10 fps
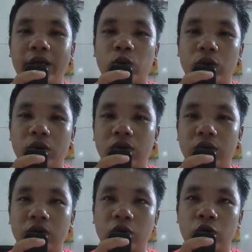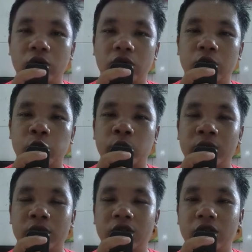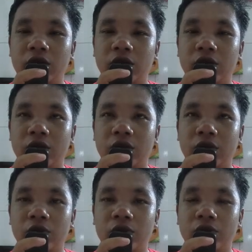What is all this?" she asked softly.